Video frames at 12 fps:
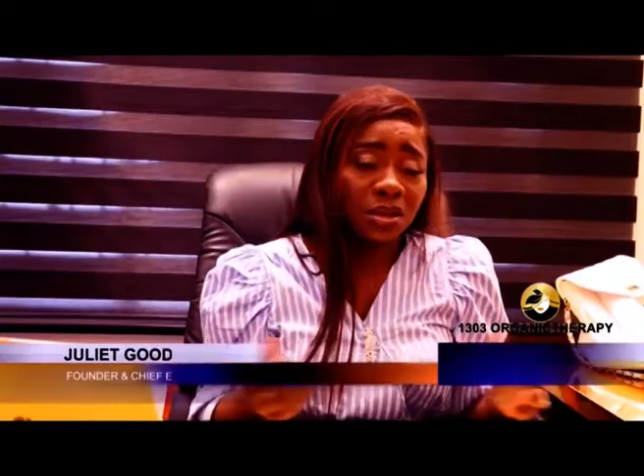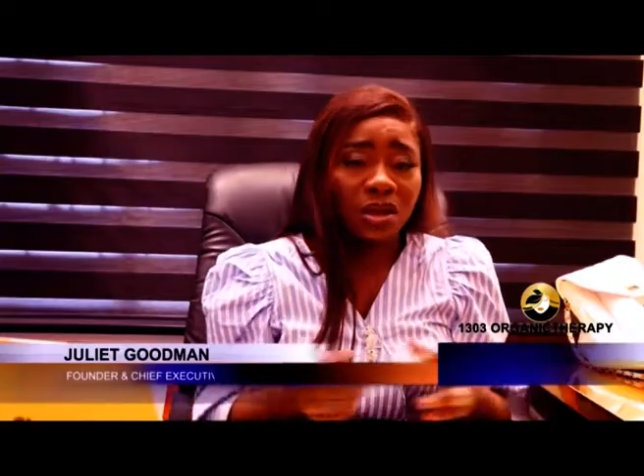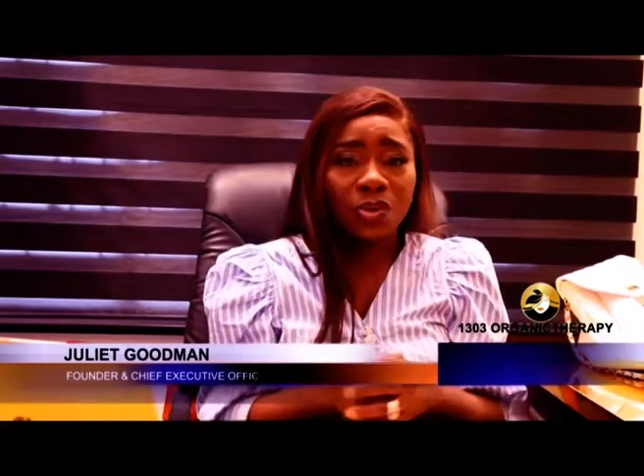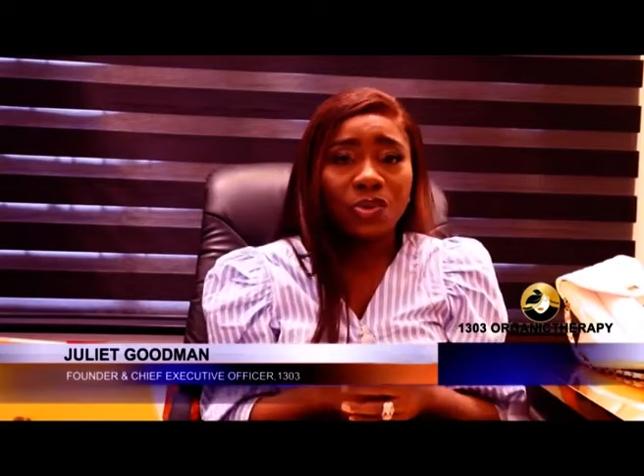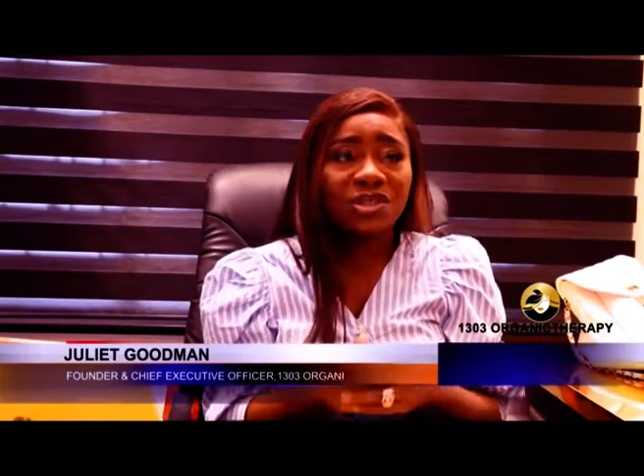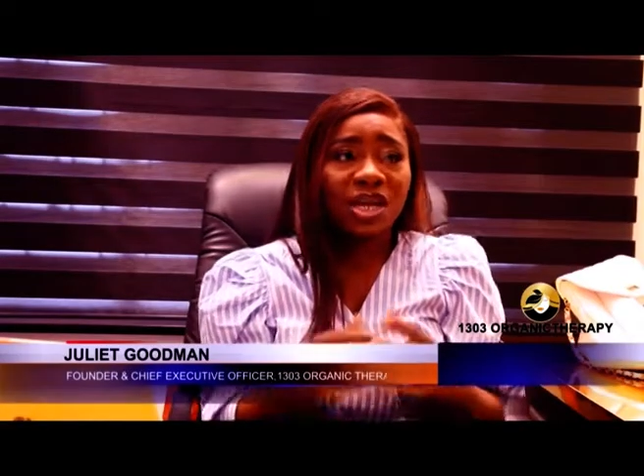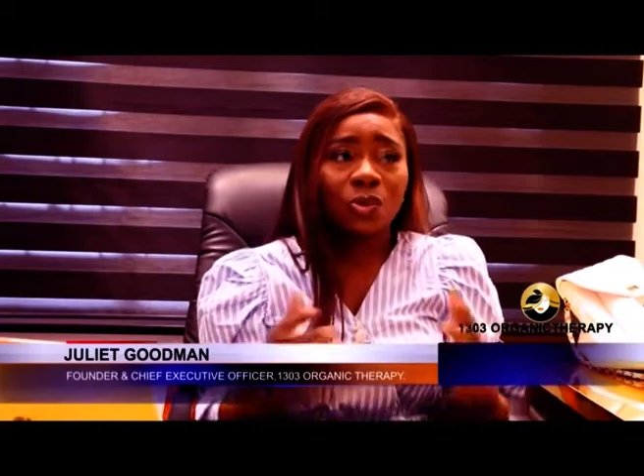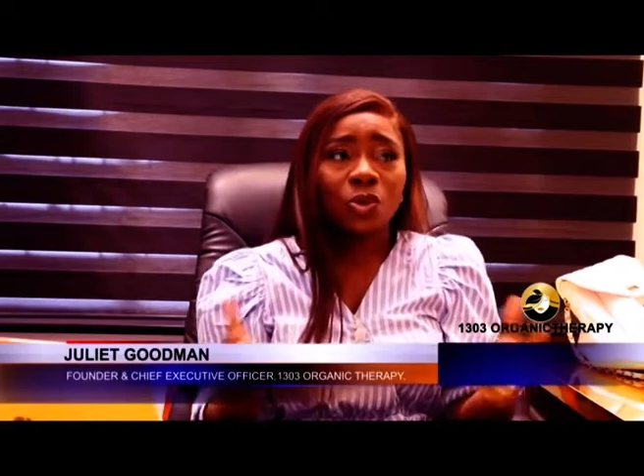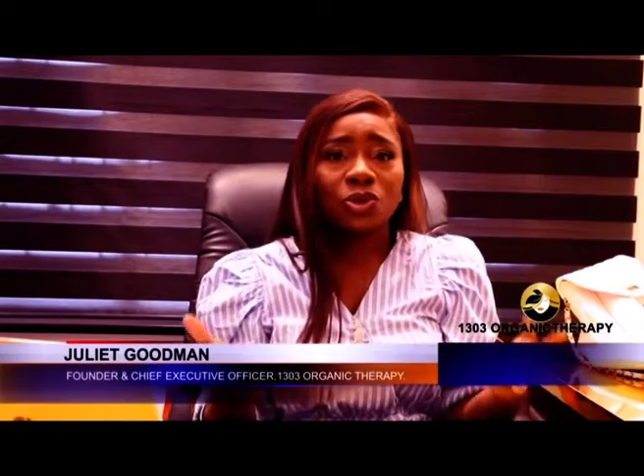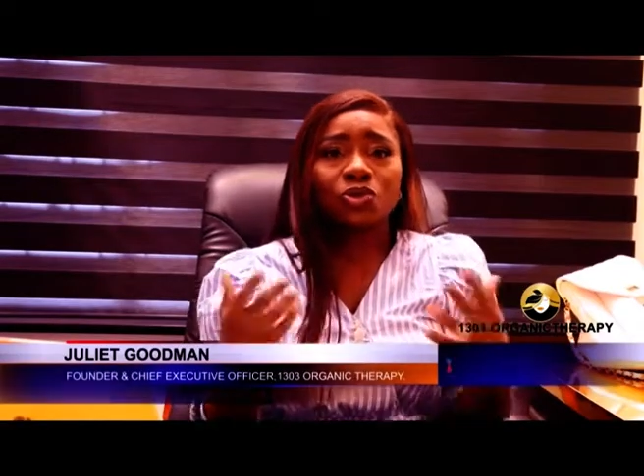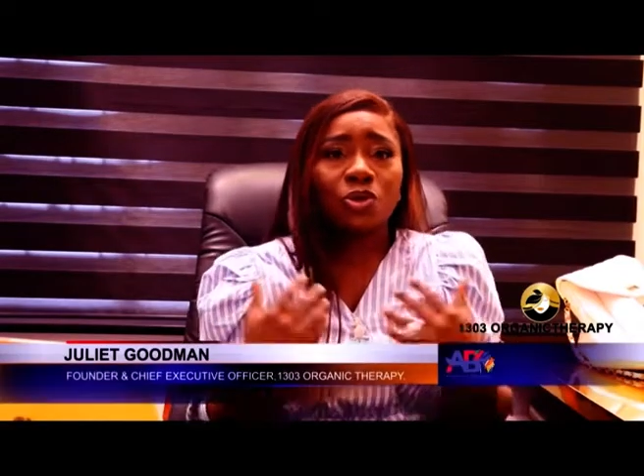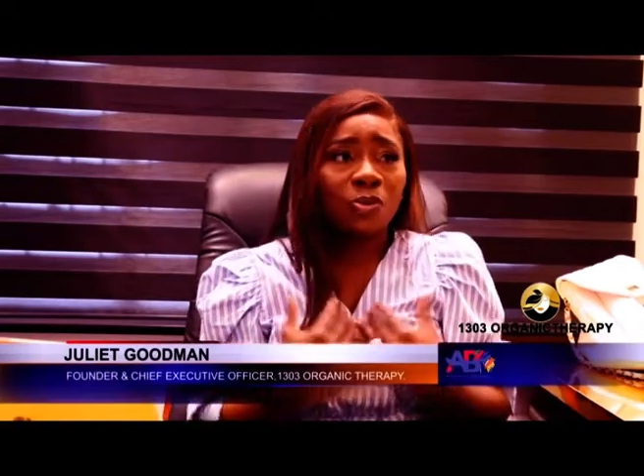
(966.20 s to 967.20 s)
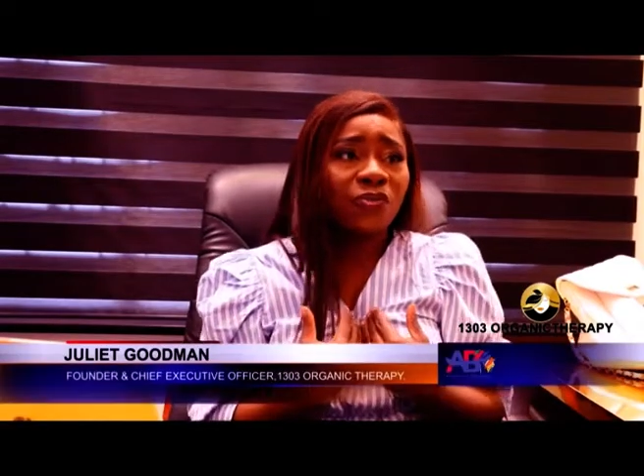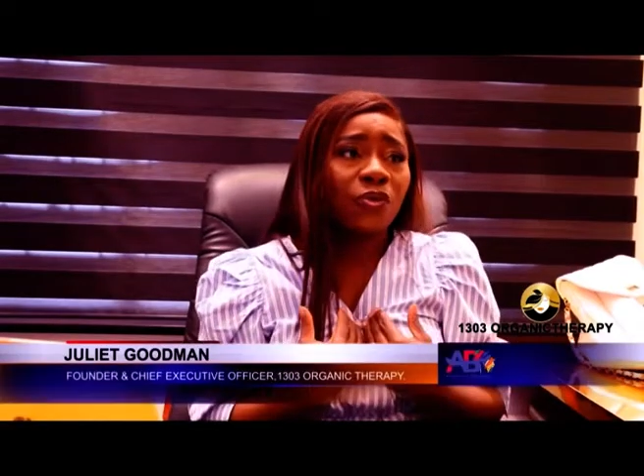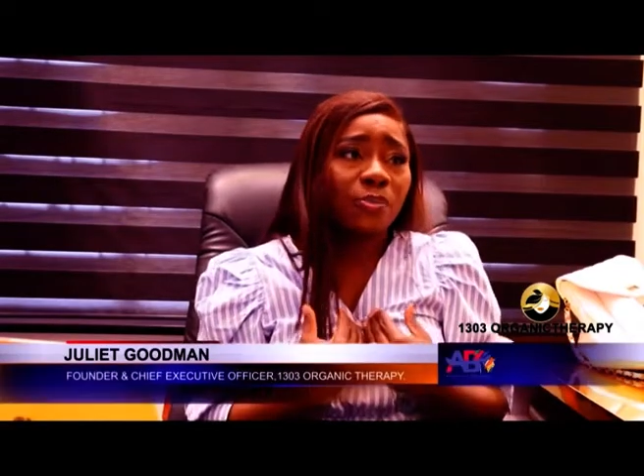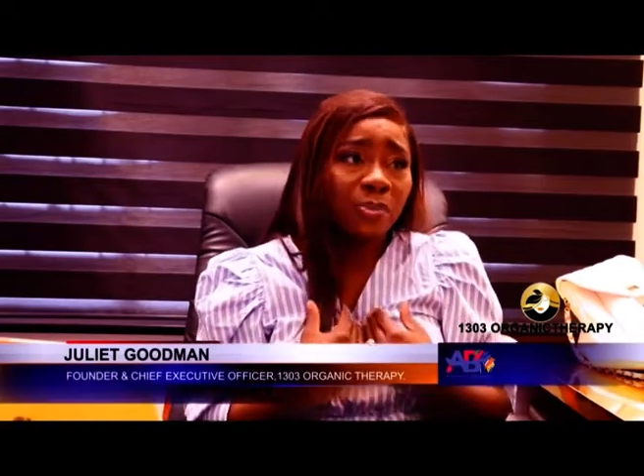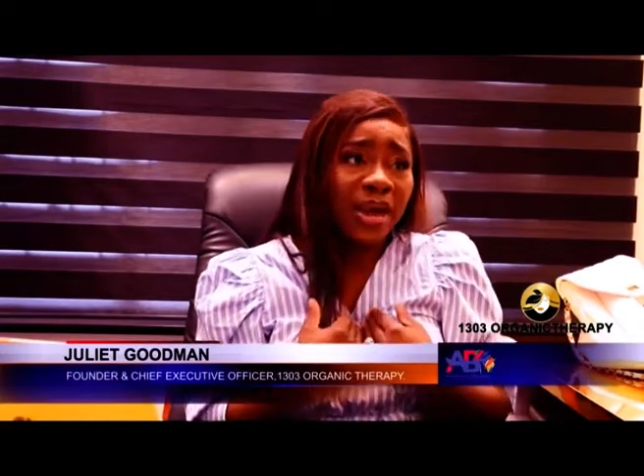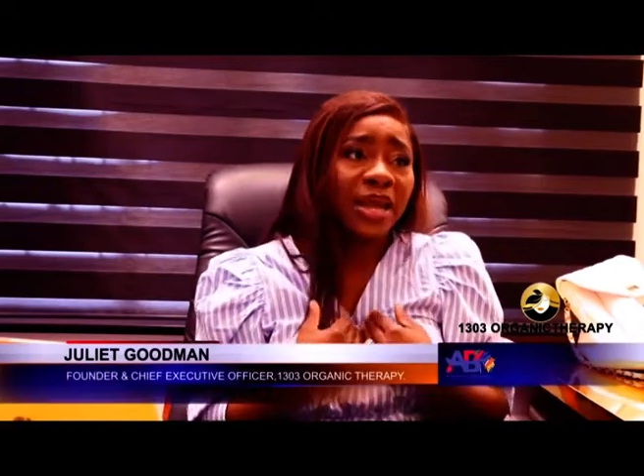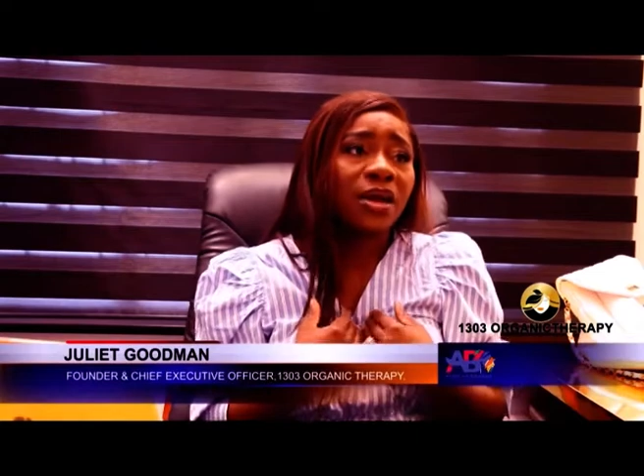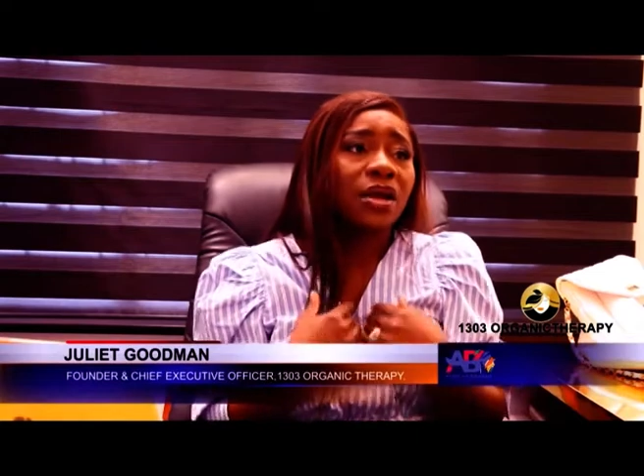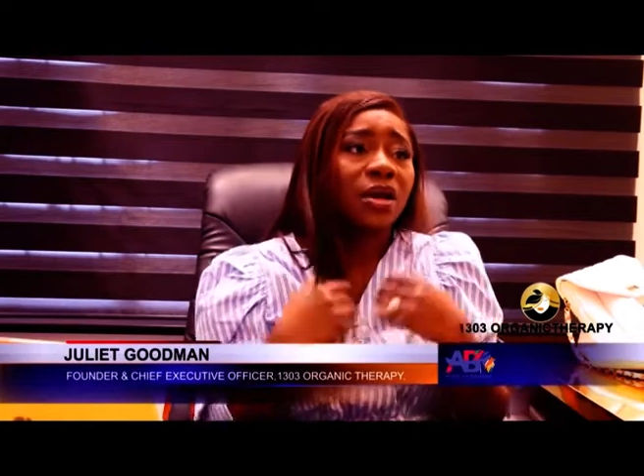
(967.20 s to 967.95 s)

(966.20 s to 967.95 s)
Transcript: I want the award to come from my